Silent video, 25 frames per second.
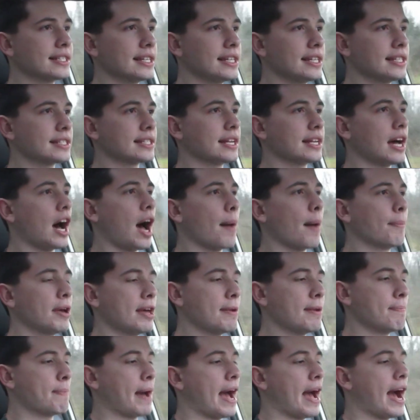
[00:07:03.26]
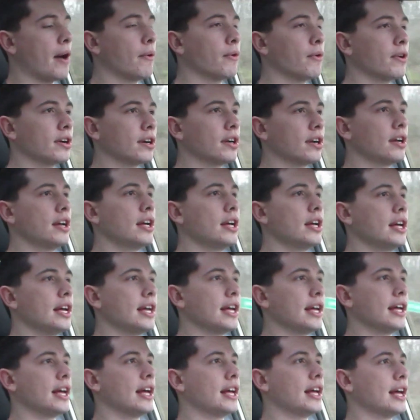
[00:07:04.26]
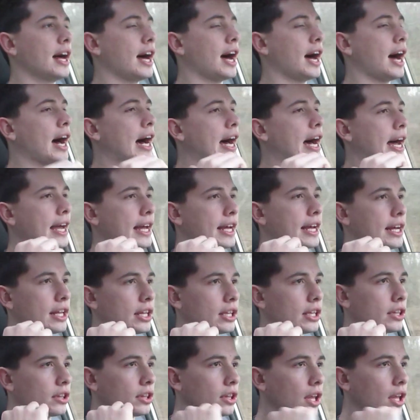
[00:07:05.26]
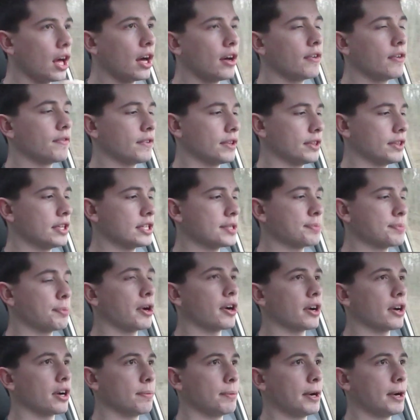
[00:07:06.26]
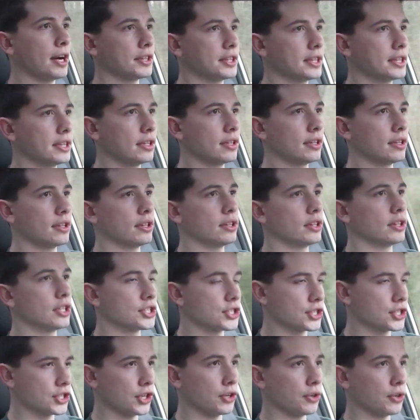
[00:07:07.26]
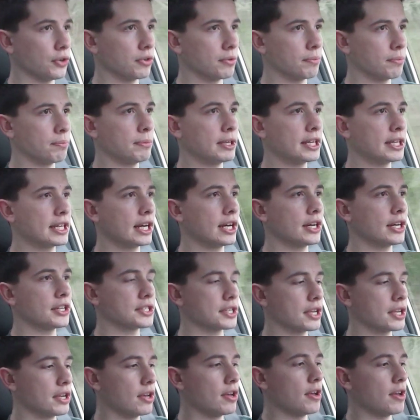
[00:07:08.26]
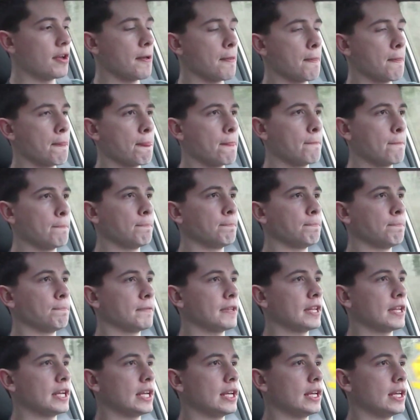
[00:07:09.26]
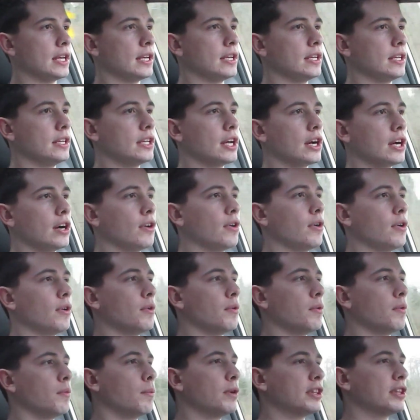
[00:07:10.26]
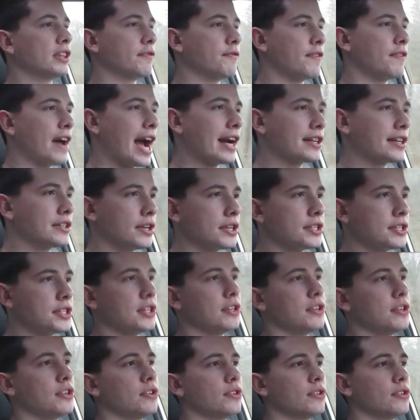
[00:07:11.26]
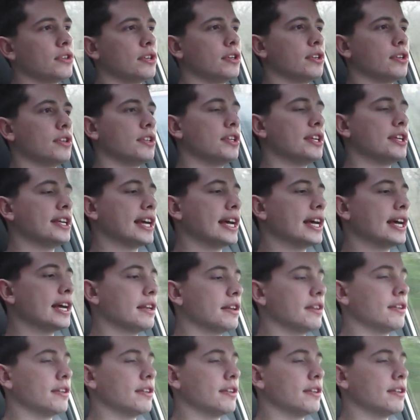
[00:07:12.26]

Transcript: is top end power. I love this part about this tune, because, you know, with the factory tune, you get